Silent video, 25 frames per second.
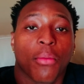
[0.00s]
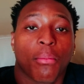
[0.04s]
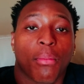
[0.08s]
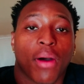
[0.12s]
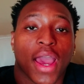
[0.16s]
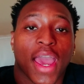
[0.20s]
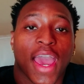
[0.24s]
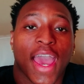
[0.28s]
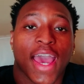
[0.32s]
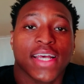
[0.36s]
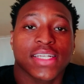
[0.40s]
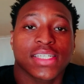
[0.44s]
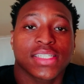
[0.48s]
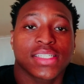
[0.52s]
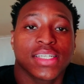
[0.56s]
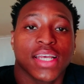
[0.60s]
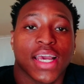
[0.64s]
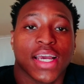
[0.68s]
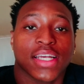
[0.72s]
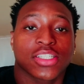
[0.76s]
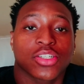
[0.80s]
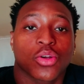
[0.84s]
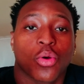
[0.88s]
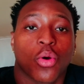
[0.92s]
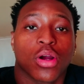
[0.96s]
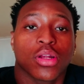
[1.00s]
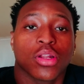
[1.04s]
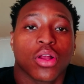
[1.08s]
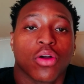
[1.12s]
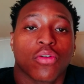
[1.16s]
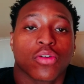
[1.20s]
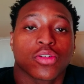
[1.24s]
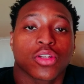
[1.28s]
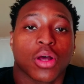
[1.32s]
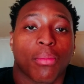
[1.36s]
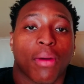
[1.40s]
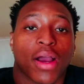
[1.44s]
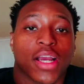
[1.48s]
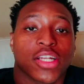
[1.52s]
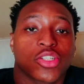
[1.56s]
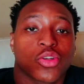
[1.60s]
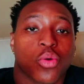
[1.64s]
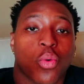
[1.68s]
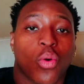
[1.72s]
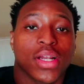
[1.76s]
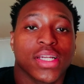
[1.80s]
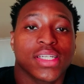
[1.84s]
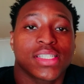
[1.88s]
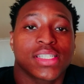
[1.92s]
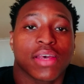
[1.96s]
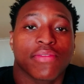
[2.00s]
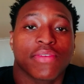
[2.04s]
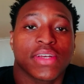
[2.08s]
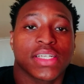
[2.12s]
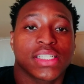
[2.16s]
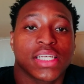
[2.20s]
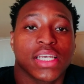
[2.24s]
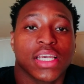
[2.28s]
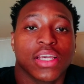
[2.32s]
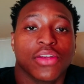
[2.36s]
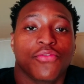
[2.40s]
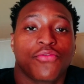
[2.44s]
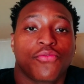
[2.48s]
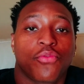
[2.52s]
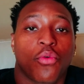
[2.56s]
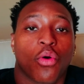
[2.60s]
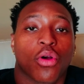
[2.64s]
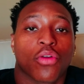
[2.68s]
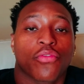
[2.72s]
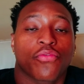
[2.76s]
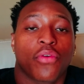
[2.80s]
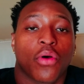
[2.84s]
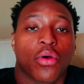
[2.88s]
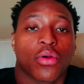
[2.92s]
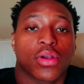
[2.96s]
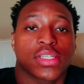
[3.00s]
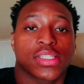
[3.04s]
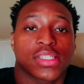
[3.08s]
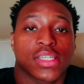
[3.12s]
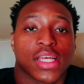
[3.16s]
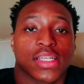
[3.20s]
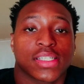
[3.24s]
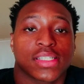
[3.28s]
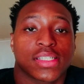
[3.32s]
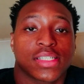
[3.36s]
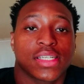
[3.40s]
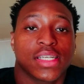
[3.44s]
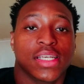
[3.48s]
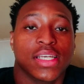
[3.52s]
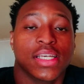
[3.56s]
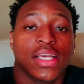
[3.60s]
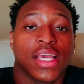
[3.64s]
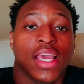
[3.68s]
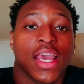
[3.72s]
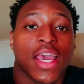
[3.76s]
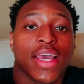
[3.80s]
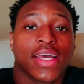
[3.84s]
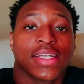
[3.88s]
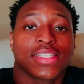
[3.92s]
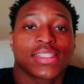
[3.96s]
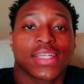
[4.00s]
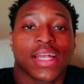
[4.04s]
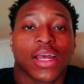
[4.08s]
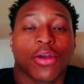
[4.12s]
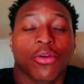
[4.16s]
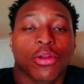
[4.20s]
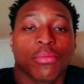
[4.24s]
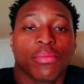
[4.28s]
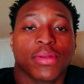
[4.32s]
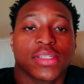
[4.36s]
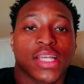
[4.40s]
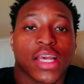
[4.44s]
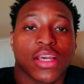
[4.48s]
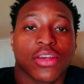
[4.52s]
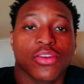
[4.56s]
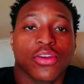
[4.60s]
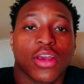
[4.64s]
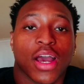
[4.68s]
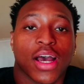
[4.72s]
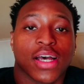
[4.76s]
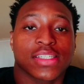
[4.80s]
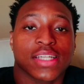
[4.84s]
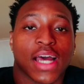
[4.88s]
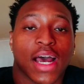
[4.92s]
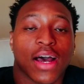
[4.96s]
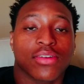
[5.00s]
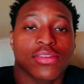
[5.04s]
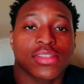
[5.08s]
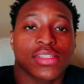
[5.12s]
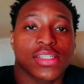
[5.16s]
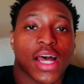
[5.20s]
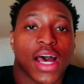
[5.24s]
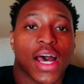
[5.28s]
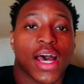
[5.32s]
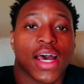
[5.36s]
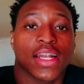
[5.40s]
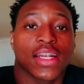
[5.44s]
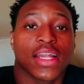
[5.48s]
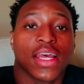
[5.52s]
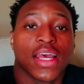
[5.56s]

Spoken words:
my ST-X Coilovers on my 2017 Ford Focus ST. Today I'm going to be taking you guys outside,